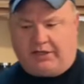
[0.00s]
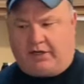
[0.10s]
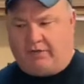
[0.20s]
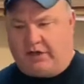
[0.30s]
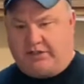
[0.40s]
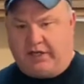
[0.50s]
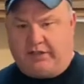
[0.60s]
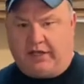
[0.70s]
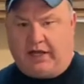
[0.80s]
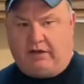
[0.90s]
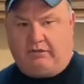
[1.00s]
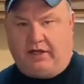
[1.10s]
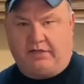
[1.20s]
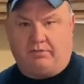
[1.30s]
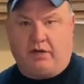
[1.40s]
fried steak to have
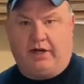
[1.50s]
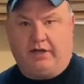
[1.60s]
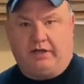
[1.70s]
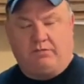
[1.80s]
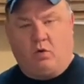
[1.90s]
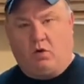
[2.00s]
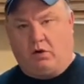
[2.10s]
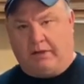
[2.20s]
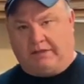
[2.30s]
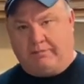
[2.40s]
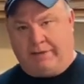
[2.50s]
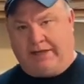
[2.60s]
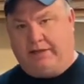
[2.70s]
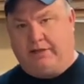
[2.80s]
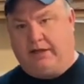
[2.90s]
less breading. It's more all about the
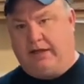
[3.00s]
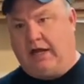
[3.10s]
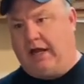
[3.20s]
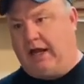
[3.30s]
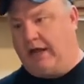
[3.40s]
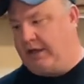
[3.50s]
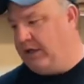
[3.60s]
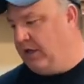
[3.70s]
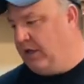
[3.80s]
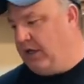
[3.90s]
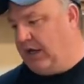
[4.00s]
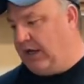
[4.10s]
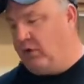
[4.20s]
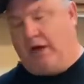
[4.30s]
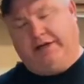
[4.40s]
meat, and I
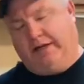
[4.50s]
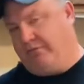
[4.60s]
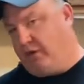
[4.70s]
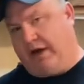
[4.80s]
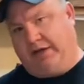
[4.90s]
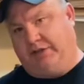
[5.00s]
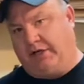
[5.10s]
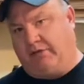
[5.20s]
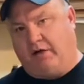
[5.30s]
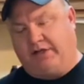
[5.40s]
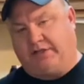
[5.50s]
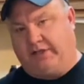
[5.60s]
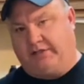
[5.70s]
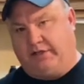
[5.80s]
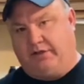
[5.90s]
don't like deep fried chicken fried
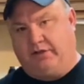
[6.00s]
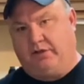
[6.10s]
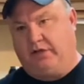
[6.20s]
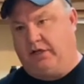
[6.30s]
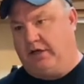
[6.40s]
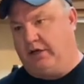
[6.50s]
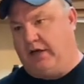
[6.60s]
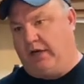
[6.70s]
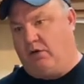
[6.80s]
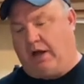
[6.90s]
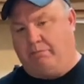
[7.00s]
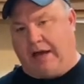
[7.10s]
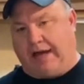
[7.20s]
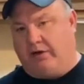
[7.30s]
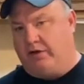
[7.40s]
steaks either. I don't like
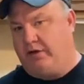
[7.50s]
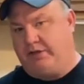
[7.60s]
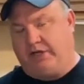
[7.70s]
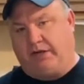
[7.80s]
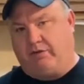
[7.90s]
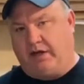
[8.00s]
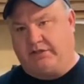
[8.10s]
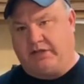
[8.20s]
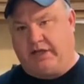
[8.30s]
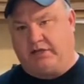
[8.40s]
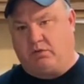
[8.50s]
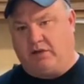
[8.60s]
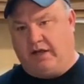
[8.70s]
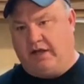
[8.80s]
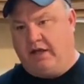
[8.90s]
battered chicken fried steaks where they